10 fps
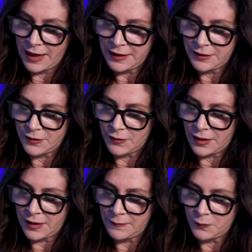And
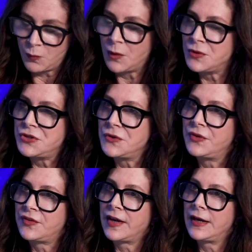um, what would you
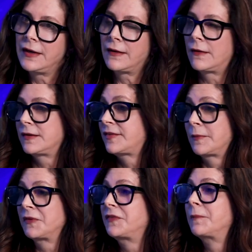say are
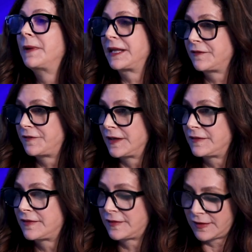some of the
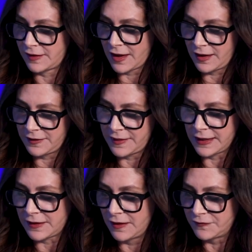benefits uh,
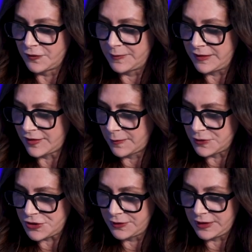that come from these
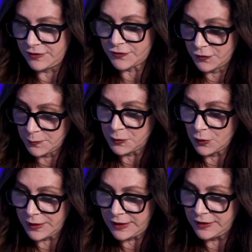opportunities for
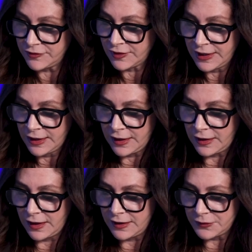employees
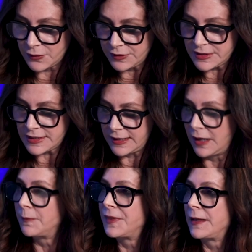uh, in order to
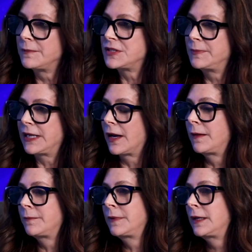help them to
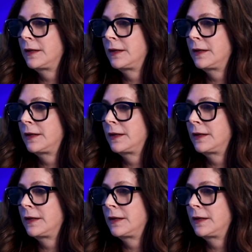become